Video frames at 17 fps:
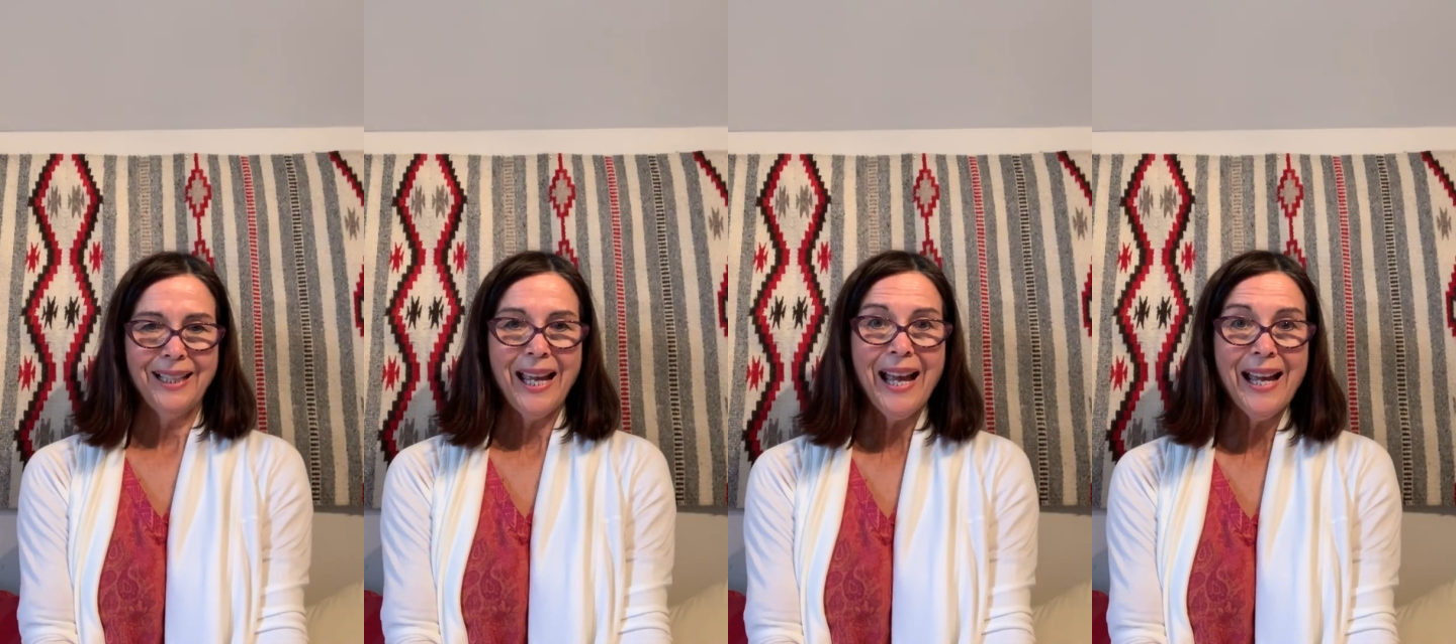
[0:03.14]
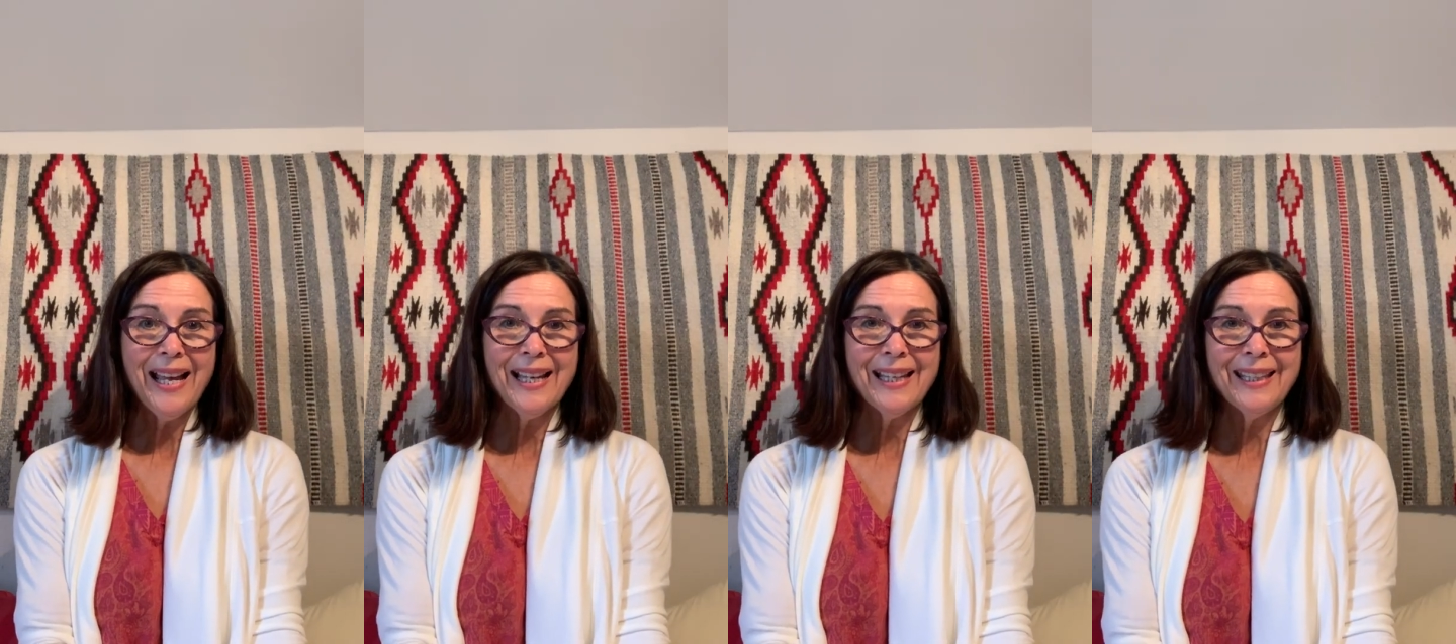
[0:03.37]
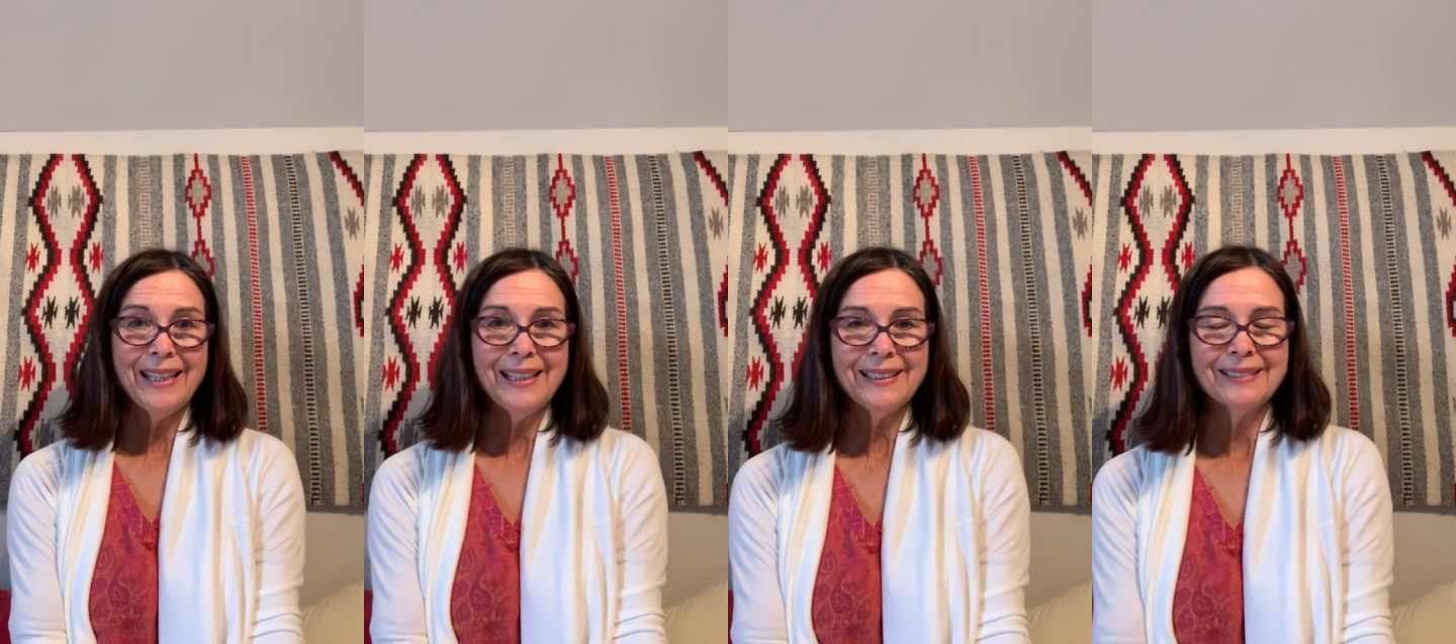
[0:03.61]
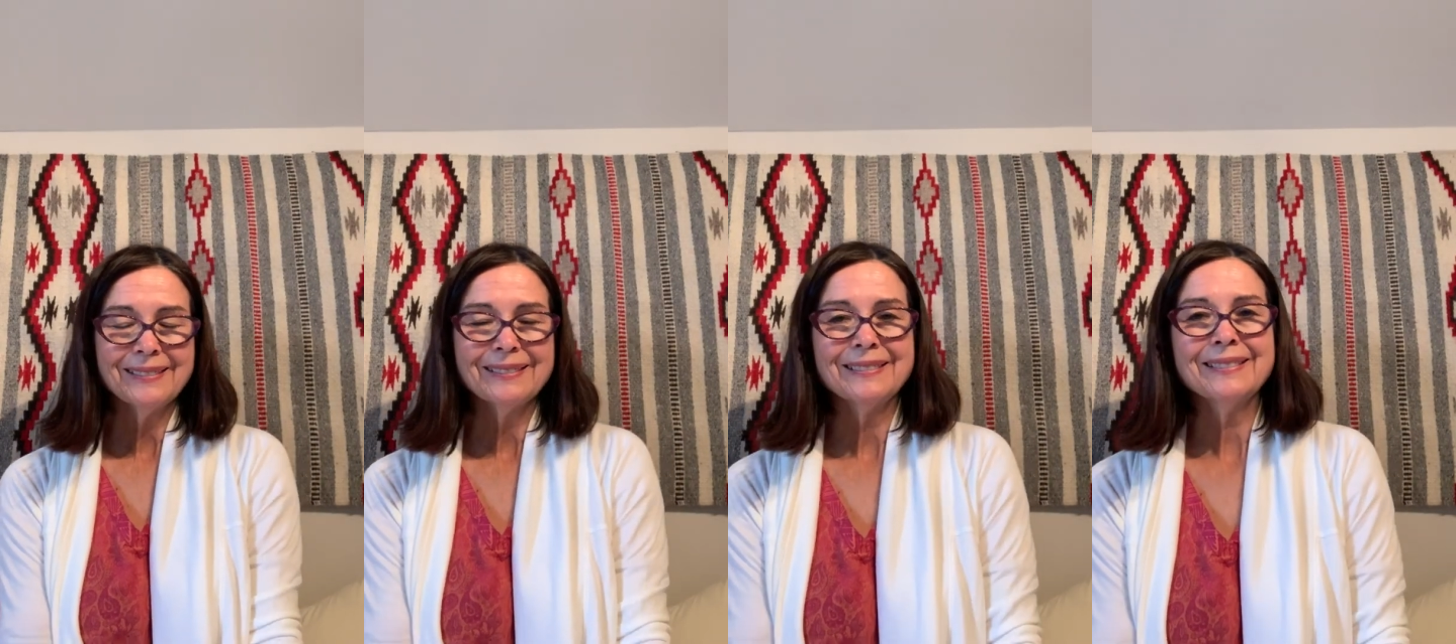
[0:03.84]
Hi,
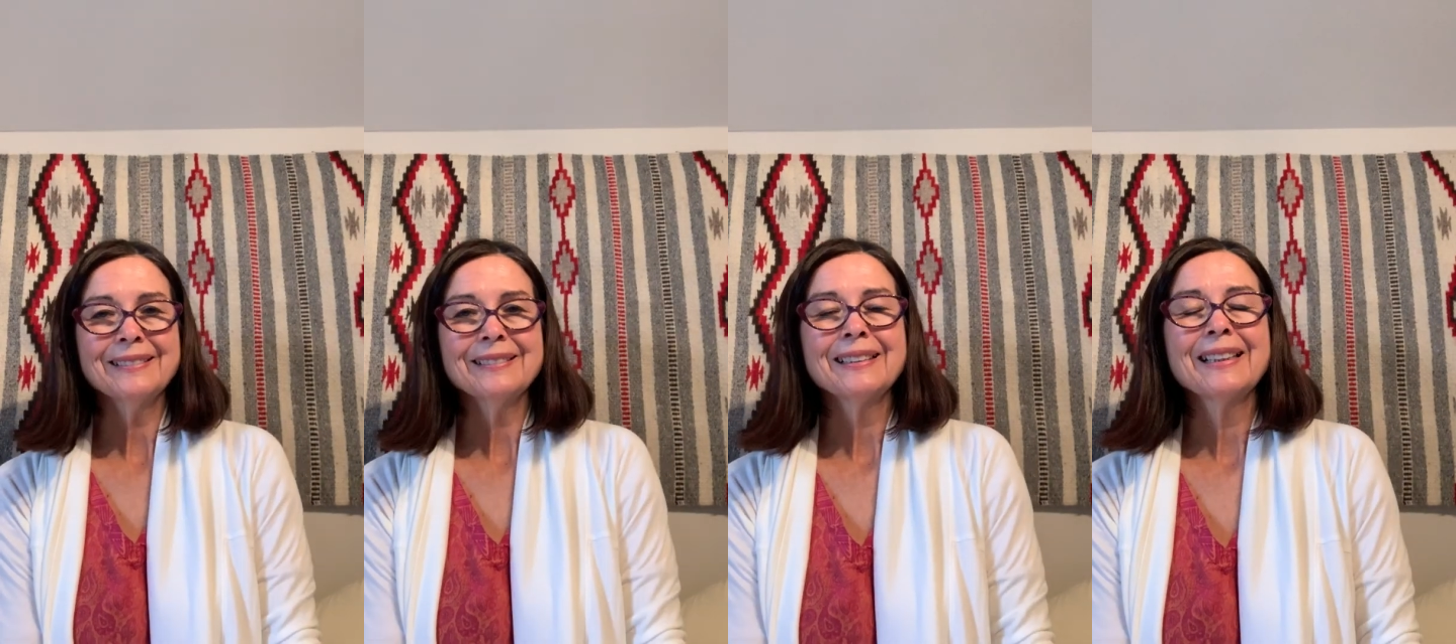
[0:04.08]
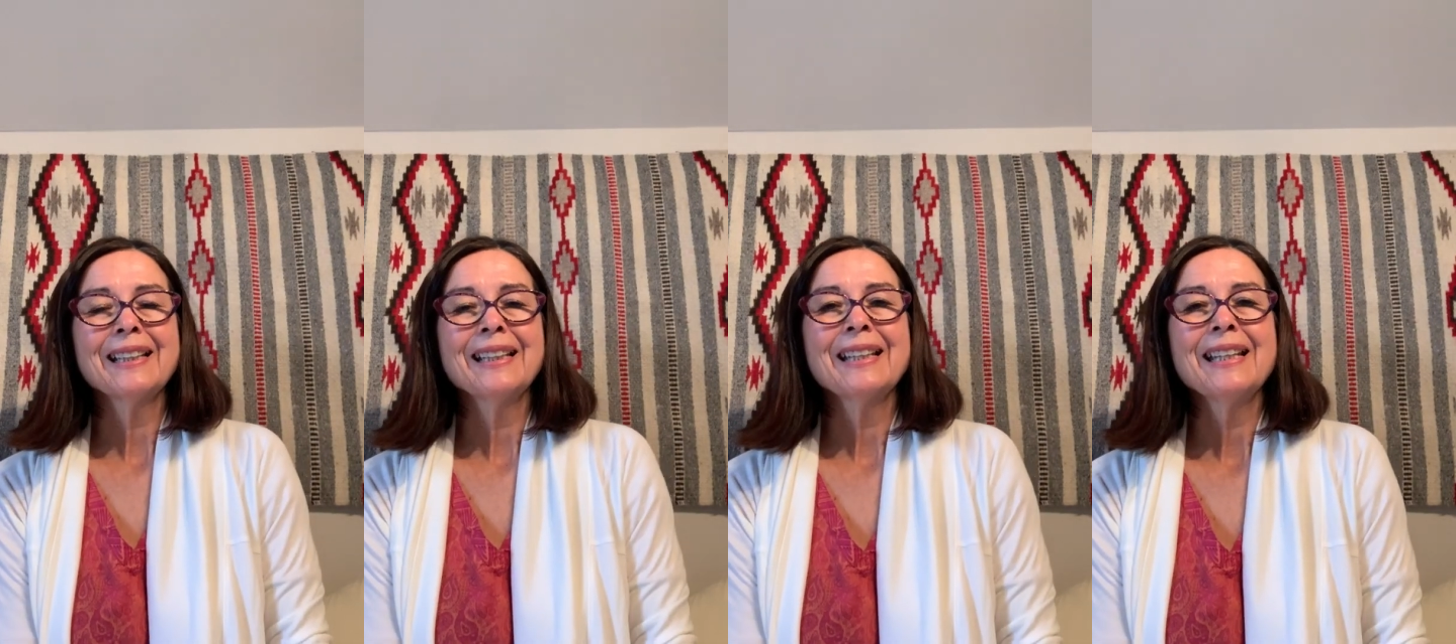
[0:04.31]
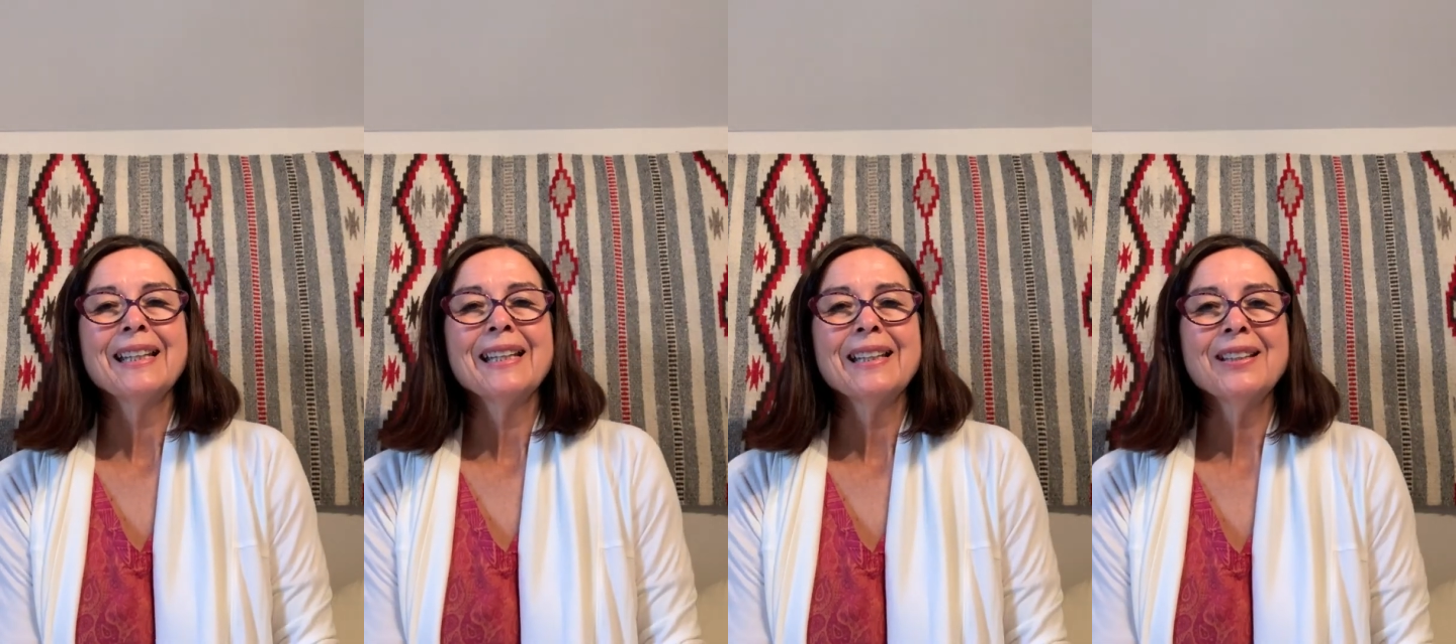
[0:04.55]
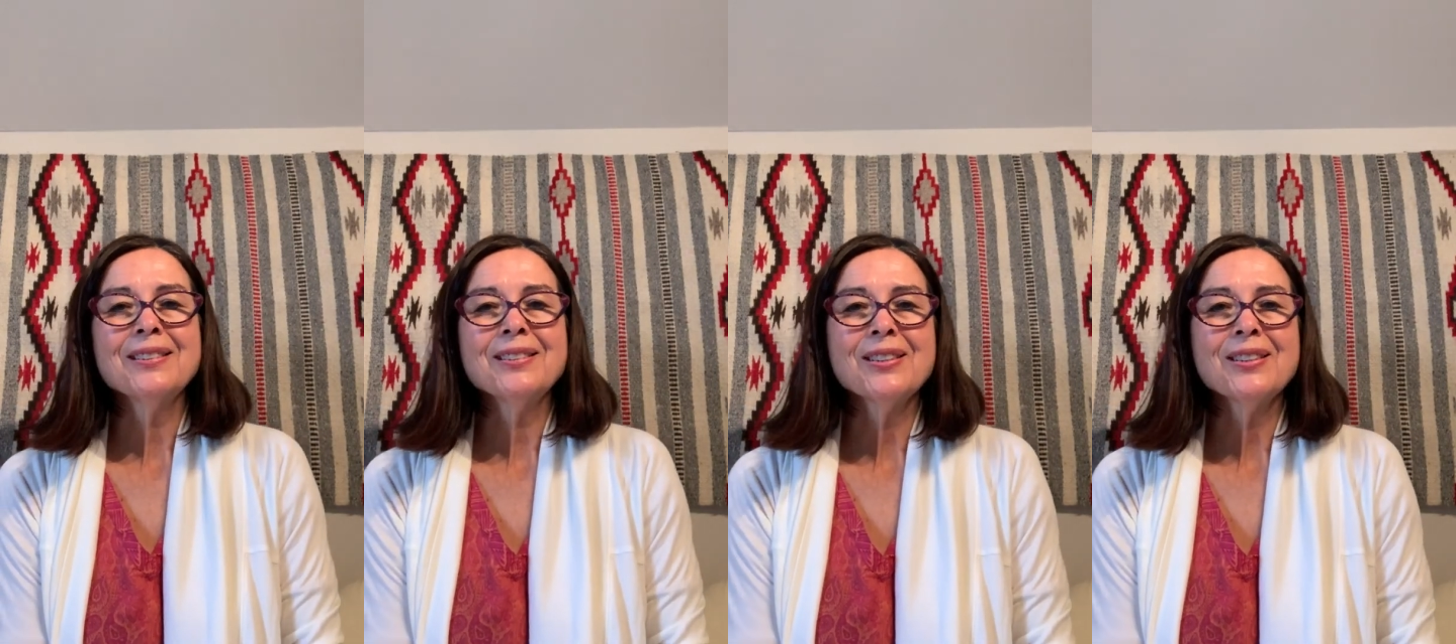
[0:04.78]
this